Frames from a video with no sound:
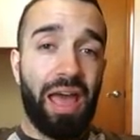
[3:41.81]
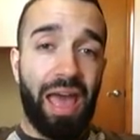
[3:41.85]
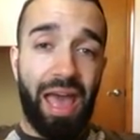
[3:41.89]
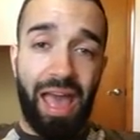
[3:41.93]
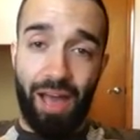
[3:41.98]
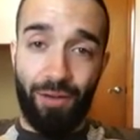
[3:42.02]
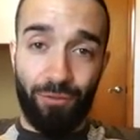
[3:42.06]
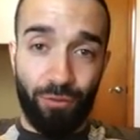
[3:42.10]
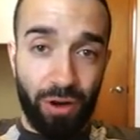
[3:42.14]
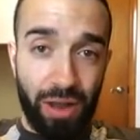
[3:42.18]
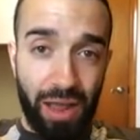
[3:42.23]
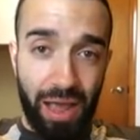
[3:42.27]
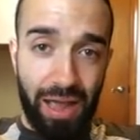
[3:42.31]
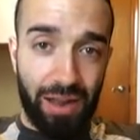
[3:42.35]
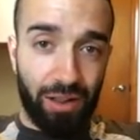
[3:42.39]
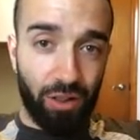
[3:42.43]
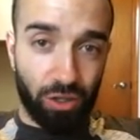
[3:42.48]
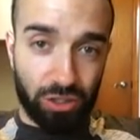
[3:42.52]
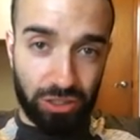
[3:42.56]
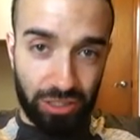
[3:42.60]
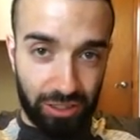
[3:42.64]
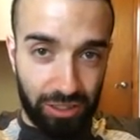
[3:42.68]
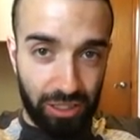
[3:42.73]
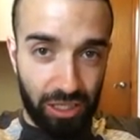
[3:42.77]
Every hand
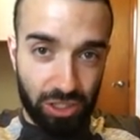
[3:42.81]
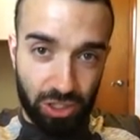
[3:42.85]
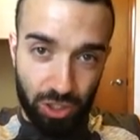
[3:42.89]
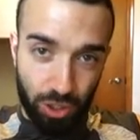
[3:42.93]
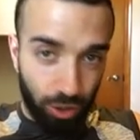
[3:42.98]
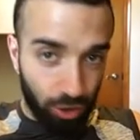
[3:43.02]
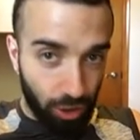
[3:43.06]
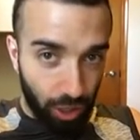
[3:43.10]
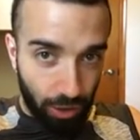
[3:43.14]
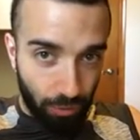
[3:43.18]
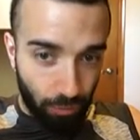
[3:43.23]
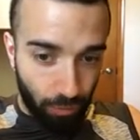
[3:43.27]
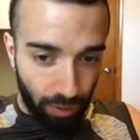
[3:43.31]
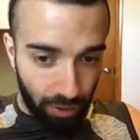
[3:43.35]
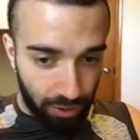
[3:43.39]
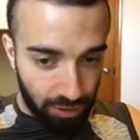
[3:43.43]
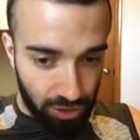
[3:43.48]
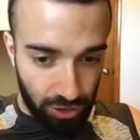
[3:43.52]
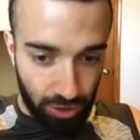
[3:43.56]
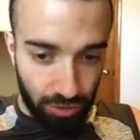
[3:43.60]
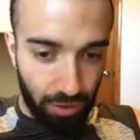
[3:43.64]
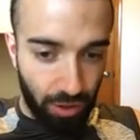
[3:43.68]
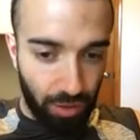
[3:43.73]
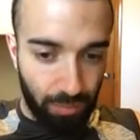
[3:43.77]
looks like this or a lot
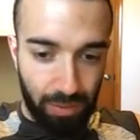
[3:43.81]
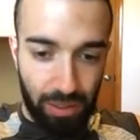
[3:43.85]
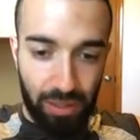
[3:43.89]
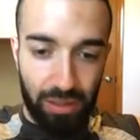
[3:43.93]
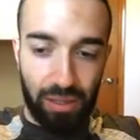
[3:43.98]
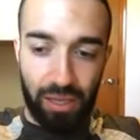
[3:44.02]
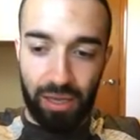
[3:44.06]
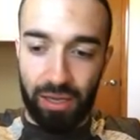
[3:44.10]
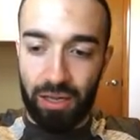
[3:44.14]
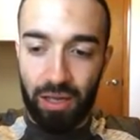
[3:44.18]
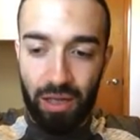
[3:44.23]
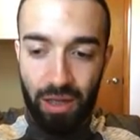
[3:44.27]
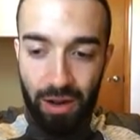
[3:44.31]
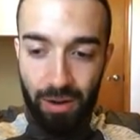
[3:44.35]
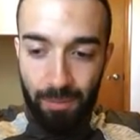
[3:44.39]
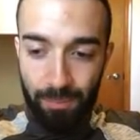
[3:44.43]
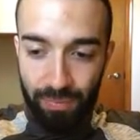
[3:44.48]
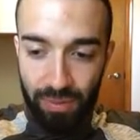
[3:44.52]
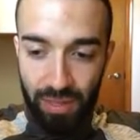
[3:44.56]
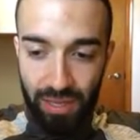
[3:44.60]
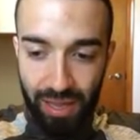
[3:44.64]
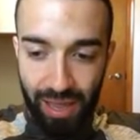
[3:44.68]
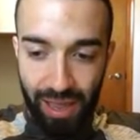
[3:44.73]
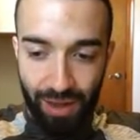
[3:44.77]
worse. You know what I mean? Like,
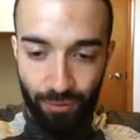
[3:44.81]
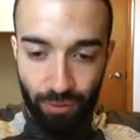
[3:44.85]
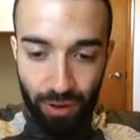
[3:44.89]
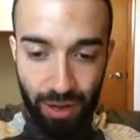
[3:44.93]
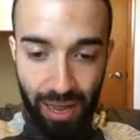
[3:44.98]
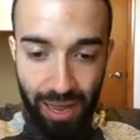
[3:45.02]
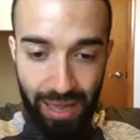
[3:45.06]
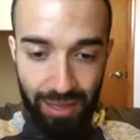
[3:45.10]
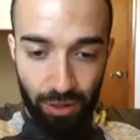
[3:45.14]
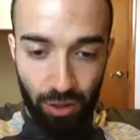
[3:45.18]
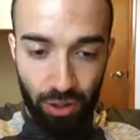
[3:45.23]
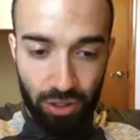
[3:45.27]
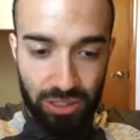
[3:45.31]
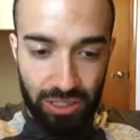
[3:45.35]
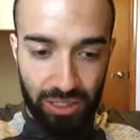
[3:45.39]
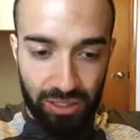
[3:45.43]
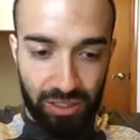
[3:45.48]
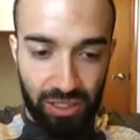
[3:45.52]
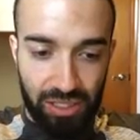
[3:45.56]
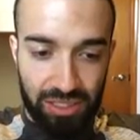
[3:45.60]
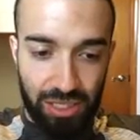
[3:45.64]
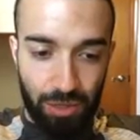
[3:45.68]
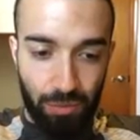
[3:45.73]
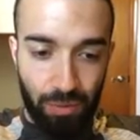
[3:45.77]
every hand looks like
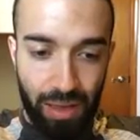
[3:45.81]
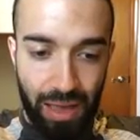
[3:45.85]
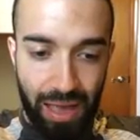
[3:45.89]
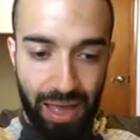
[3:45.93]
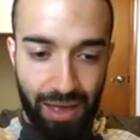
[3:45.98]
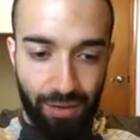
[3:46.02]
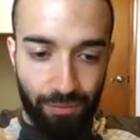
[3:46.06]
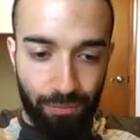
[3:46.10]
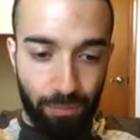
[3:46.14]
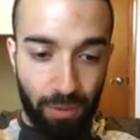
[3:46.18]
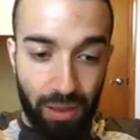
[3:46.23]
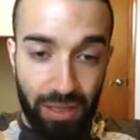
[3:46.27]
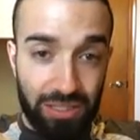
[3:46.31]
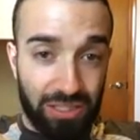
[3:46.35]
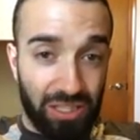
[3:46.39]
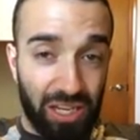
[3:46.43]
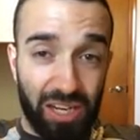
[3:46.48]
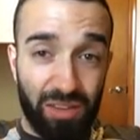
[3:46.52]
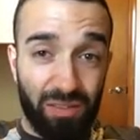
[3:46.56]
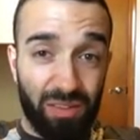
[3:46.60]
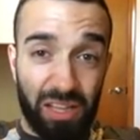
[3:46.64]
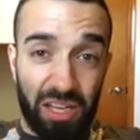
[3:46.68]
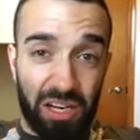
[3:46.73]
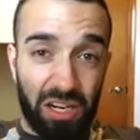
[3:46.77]
this that we have. It's
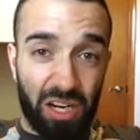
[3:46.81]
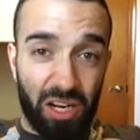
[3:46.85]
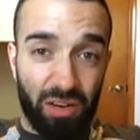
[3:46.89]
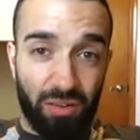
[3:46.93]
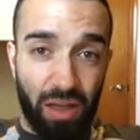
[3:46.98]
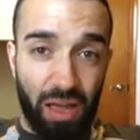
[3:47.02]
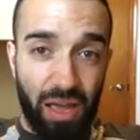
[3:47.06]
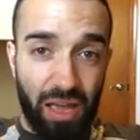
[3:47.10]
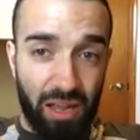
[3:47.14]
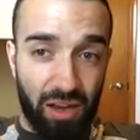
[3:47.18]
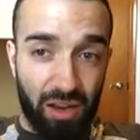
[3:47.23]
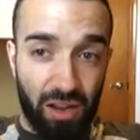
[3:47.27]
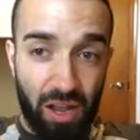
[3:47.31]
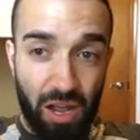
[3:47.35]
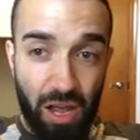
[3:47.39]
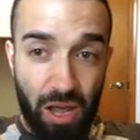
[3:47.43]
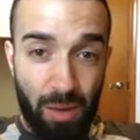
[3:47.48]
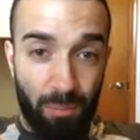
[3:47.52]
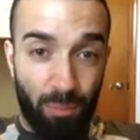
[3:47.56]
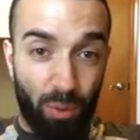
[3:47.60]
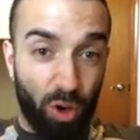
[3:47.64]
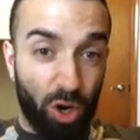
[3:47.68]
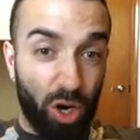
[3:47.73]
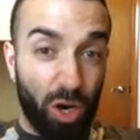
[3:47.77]
not even that good of a hand.
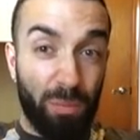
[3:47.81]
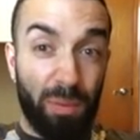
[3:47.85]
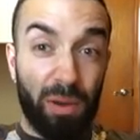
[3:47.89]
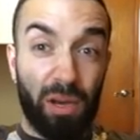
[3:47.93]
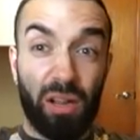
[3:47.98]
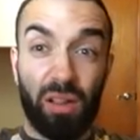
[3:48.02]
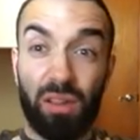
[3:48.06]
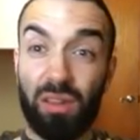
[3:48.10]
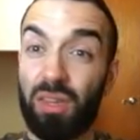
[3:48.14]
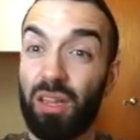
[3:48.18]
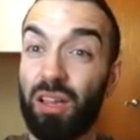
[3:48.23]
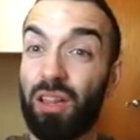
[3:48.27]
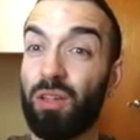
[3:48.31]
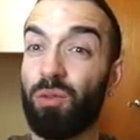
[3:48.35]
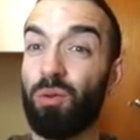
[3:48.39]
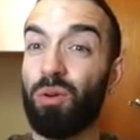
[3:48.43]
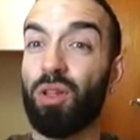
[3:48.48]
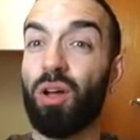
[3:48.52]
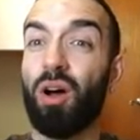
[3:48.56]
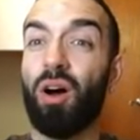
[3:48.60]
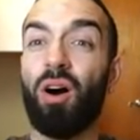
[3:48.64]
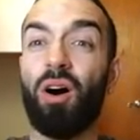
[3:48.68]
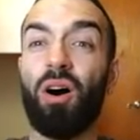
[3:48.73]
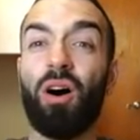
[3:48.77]
We're going to be de dealing
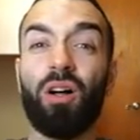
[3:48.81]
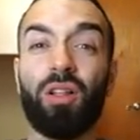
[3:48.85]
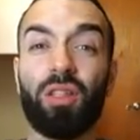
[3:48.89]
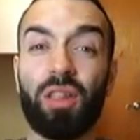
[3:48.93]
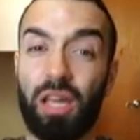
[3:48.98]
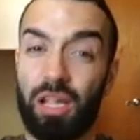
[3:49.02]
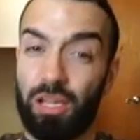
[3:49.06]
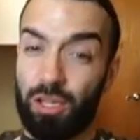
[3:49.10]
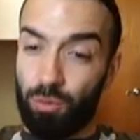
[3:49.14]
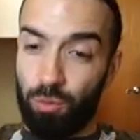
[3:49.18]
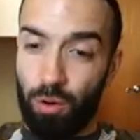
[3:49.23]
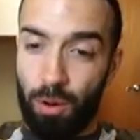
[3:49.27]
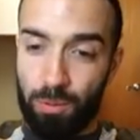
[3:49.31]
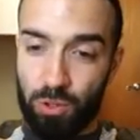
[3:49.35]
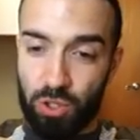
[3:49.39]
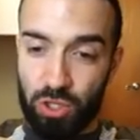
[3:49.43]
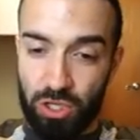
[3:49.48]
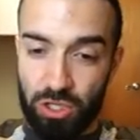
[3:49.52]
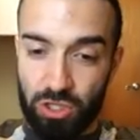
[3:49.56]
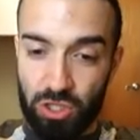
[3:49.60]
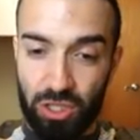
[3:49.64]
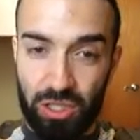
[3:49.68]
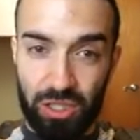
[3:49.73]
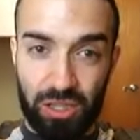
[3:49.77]
with all the
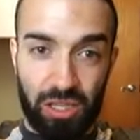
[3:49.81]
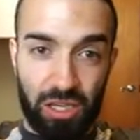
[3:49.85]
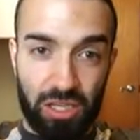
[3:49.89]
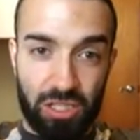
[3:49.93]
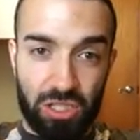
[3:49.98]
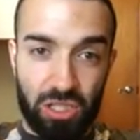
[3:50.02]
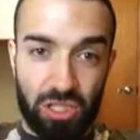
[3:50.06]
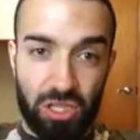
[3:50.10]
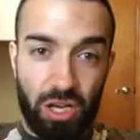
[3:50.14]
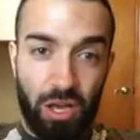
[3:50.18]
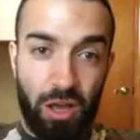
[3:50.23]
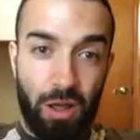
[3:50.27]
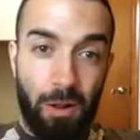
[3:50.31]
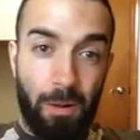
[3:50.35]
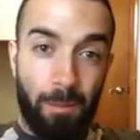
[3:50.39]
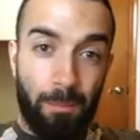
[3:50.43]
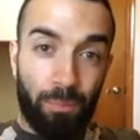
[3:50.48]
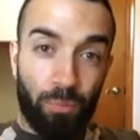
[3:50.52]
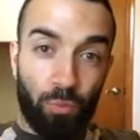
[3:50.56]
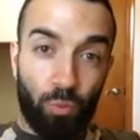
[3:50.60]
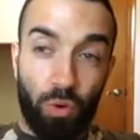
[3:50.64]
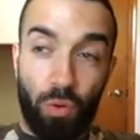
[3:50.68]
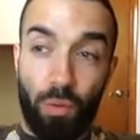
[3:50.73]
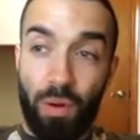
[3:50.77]
interruptions. Look at this.
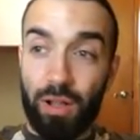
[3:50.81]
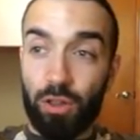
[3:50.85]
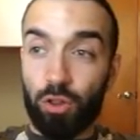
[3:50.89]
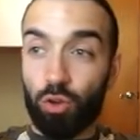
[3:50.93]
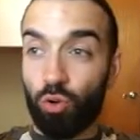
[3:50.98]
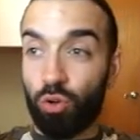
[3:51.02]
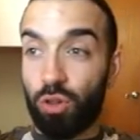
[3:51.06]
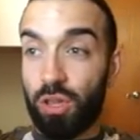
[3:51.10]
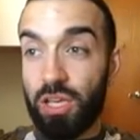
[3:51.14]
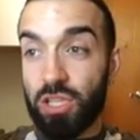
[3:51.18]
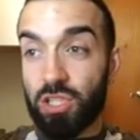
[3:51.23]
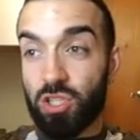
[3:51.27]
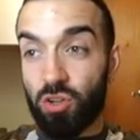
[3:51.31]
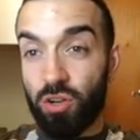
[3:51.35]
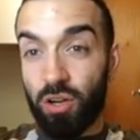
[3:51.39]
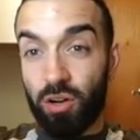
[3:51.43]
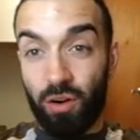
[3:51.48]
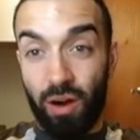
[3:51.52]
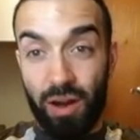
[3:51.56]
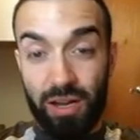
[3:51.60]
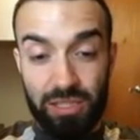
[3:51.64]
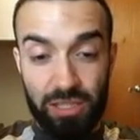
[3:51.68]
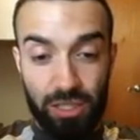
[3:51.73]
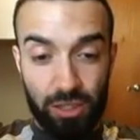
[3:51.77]
We went through these three
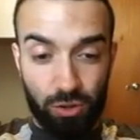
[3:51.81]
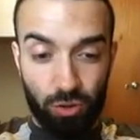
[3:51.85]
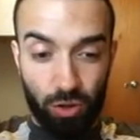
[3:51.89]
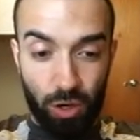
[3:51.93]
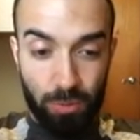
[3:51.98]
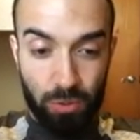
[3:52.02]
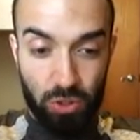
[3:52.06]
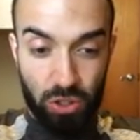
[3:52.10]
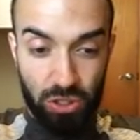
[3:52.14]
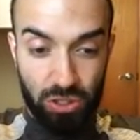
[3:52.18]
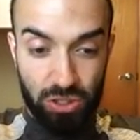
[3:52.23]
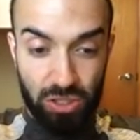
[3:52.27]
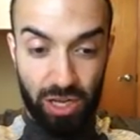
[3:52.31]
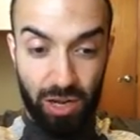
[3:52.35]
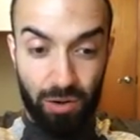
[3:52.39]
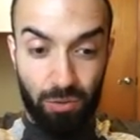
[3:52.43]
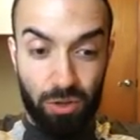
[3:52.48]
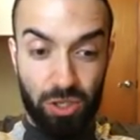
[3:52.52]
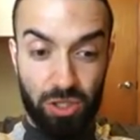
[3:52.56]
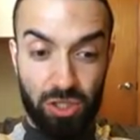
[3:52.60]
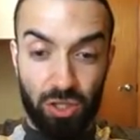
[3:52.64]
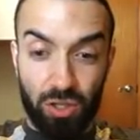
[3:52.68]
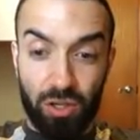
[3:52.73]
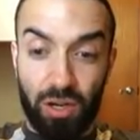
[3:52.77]
crazy interruptions, and
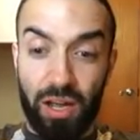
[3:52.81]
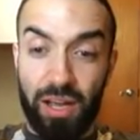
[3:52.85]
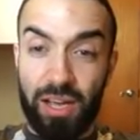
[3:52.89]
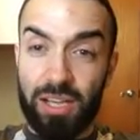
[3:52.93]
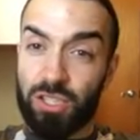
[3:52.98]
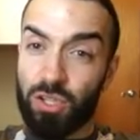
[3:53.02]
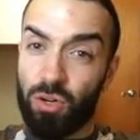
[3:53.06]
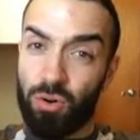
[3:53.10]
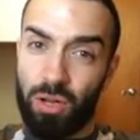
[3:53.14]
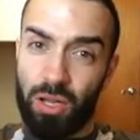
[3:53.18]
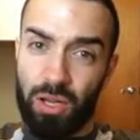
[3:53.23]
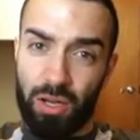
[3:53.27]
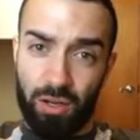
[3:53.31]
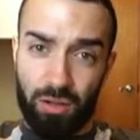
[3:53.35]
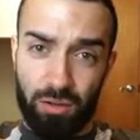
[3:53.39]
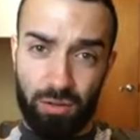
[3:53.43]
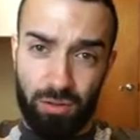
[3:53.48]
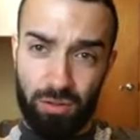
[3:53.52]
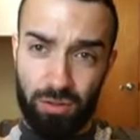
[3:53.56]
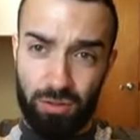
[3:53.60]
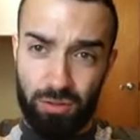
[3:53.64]
we still got Exodia.